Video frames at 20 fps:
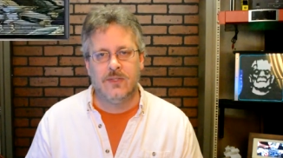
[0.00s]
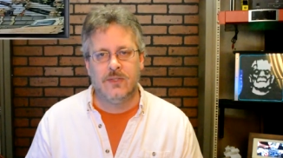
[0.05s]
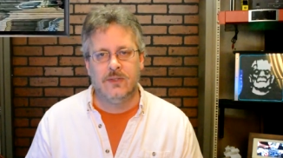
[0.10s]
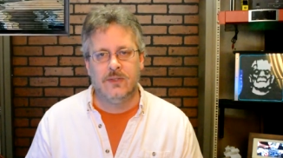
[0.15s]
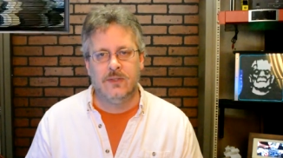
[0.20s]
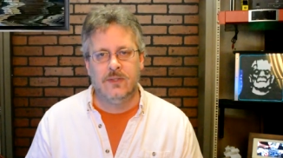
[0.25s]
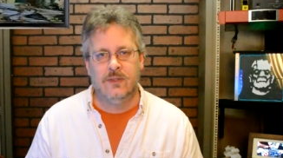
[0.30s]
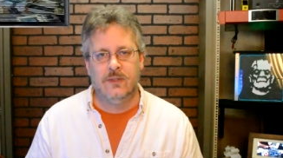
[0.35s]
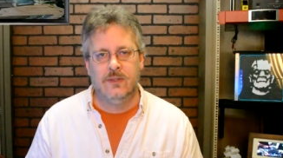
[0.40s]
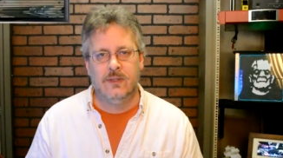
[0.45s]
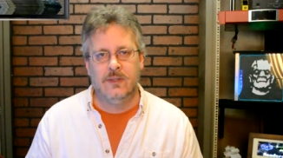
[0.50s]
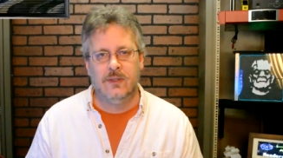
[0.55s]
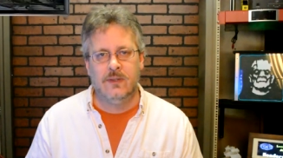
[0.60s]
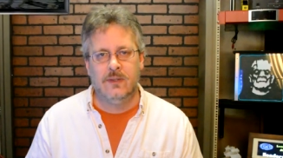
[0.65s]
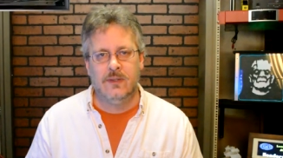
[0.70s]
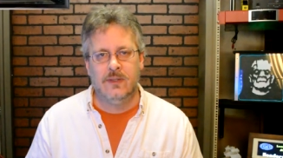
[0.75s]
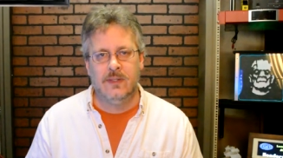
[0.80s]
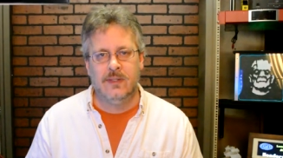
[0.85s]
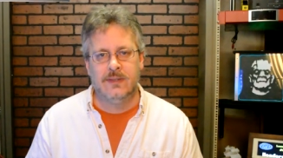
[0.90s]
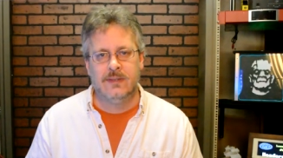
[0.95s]
you to
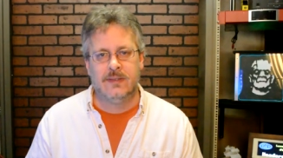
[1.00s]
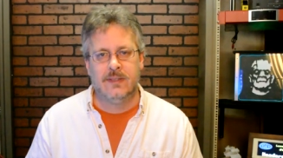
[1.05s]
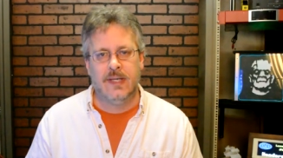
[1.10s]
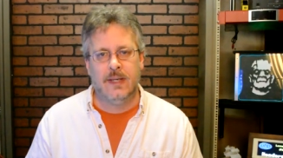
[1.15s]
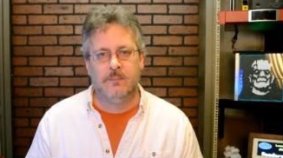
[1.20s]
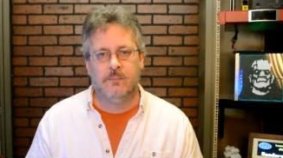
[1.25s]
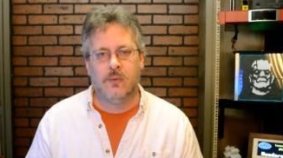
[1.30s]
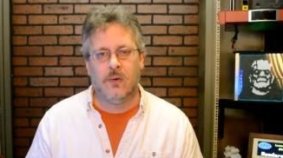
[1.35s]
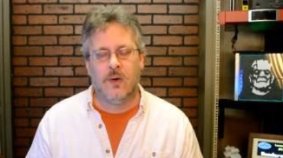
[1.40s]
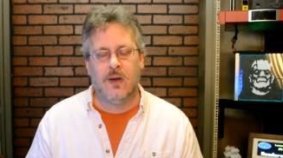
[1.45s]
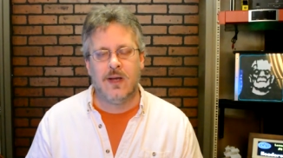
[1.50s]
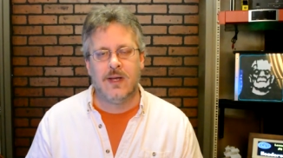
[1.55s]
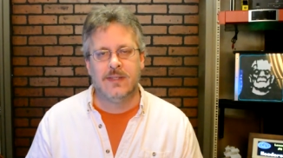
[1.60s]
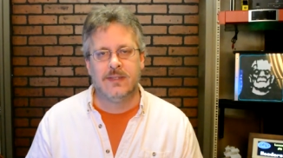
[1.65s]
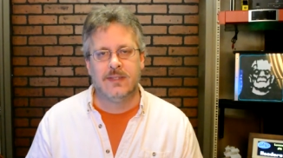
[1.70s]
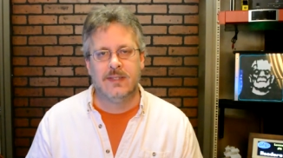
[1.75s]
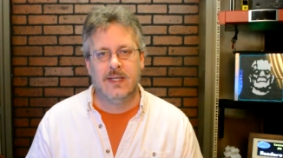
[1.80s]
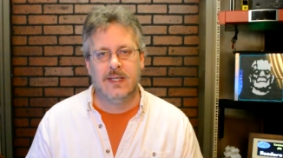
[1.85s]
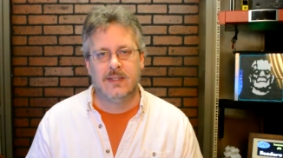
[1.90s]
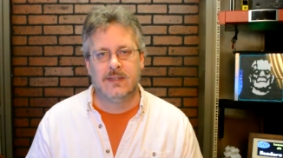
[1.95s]
do is a
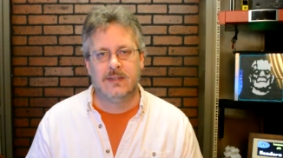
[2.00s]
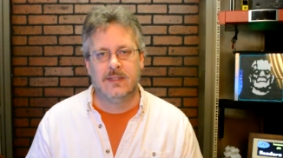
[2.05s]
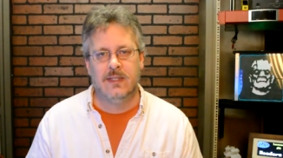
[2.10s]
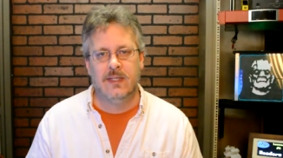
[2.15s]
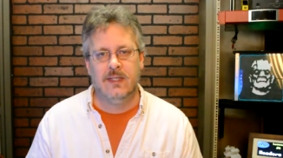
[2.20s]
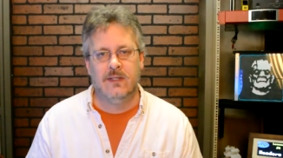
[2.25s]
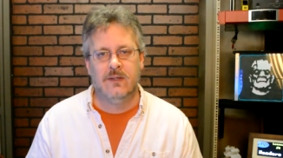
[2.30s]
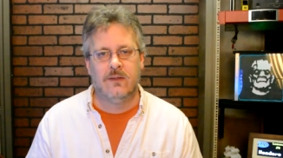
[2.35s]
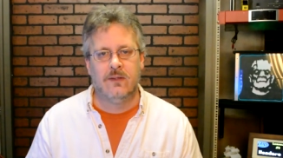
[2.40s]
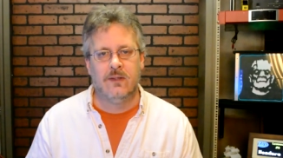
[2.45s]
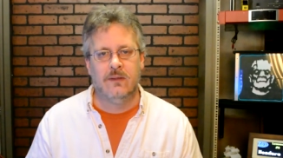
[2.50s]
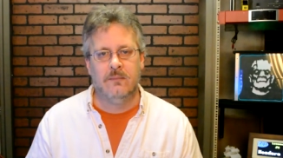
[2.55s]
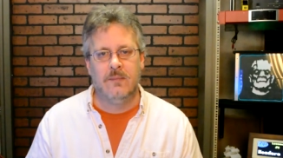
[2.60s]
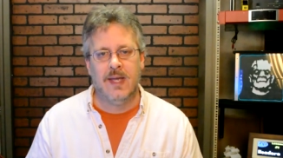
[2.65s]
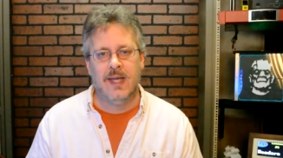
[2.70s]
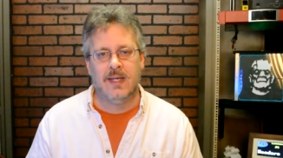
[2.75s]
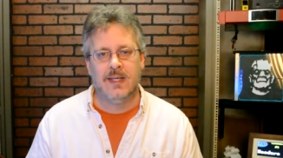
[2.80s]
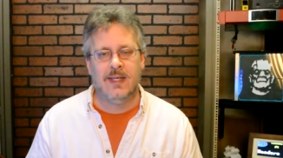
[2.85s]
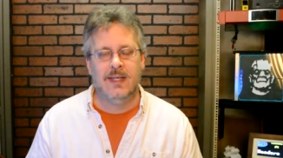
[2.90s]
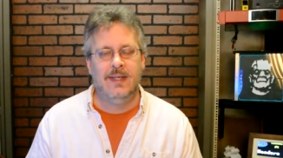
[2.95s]
process that you can
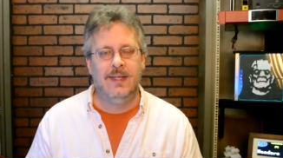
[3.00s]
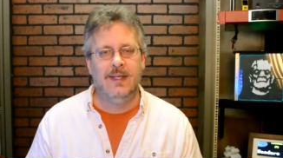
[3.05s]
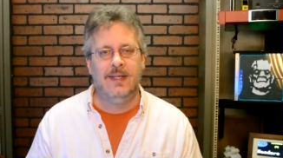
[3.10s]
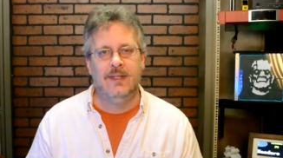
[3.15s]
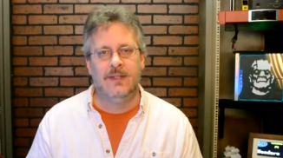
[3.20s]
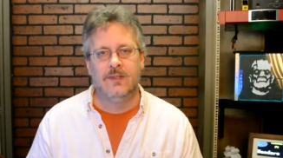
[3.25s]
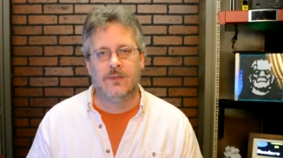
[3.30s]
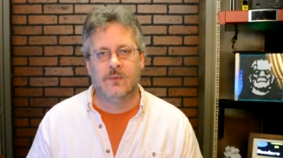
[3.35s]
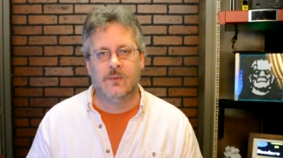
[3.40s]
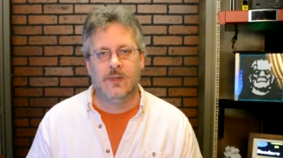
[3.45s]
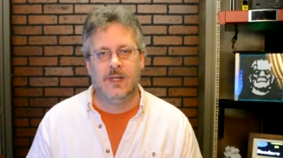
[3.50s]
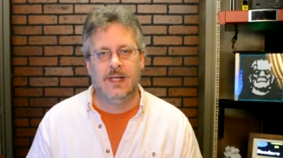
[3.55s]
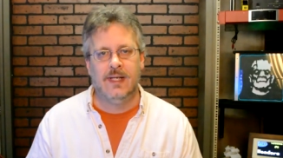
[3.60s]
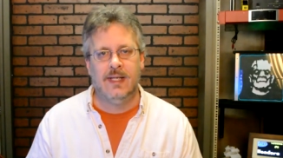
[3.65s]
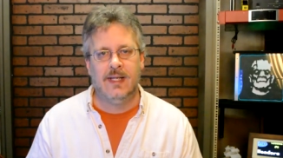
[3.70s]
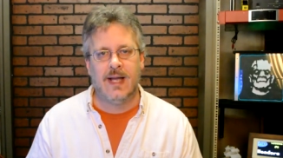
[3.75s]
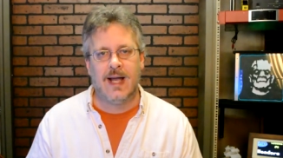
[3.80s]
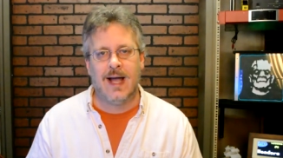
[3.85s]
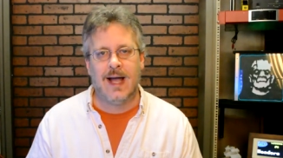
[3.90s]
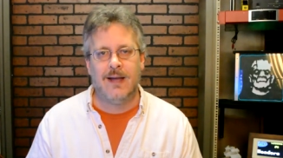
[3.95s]
make any
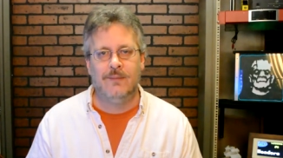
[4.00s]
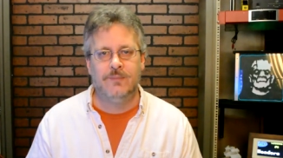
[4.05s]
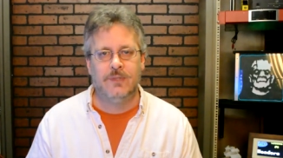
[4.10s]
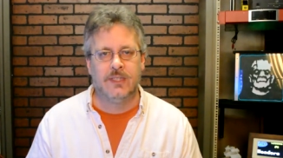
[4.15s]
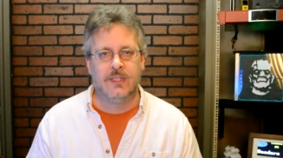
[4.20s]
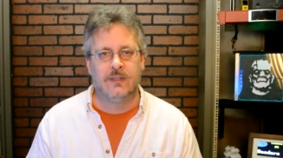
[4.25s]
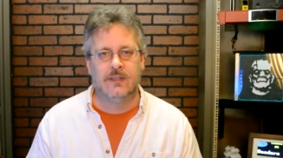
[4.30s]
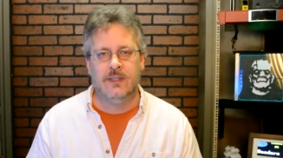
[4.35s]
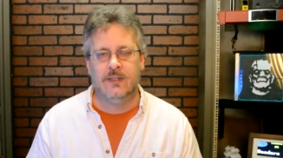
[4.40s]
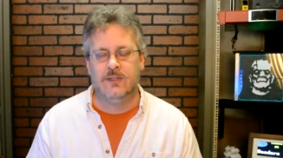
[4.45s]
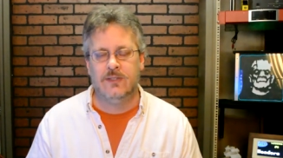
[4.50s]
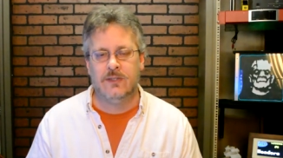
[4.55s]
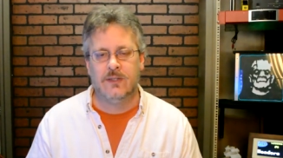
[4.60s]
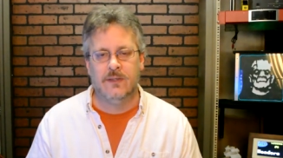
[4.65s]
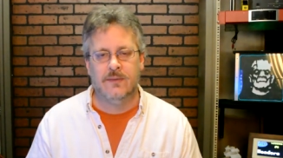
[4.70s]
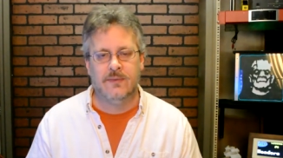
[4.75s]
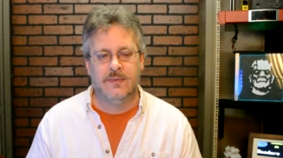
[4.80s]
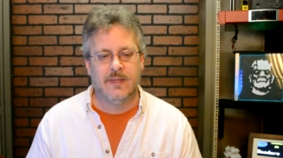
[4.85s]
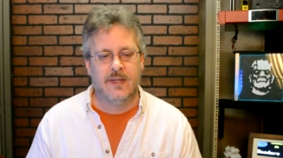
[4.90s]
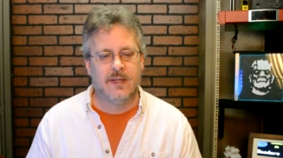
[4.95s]
3D object that you
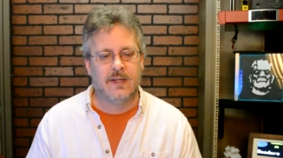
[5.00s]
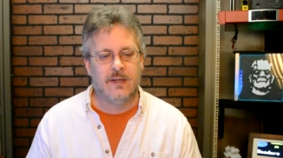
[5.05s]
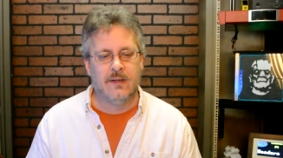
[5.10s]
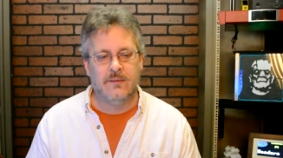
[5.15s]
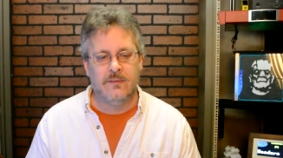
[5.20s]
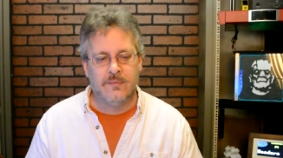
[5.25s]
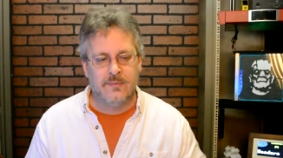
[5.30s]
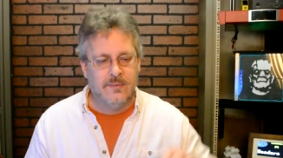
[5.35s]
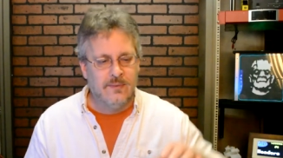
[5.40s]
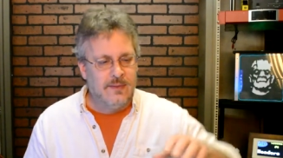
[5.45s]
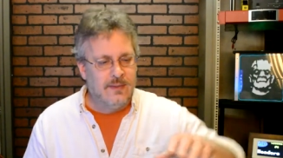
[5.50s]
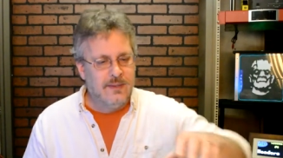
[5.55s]
can think of.